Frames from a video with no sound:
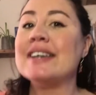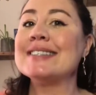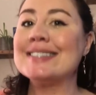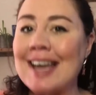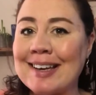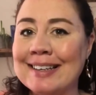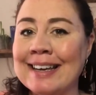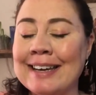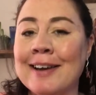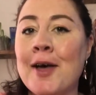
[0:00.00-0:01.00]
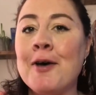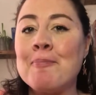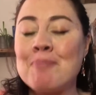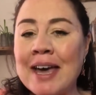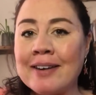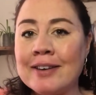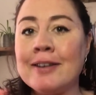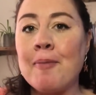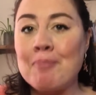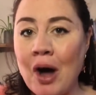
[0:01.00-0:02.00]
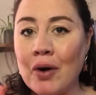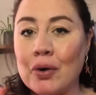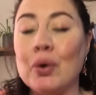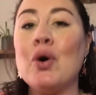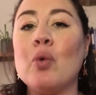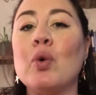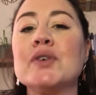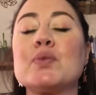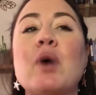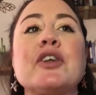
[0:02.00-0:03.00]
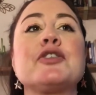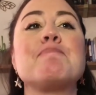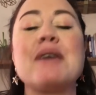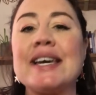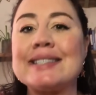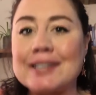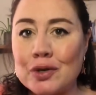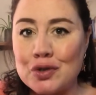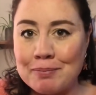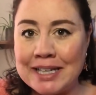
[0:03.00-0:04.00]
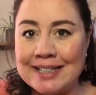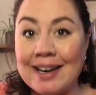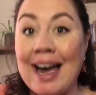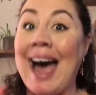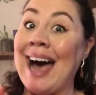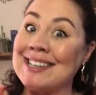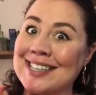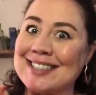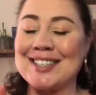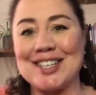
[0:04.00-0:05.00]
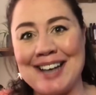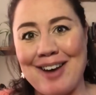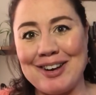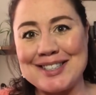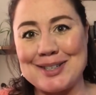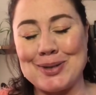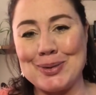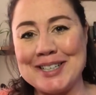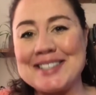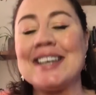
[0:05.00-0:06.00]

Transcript: Secondly, Meghan Markle was one of the biggest social media addicts, as she now likes to call us,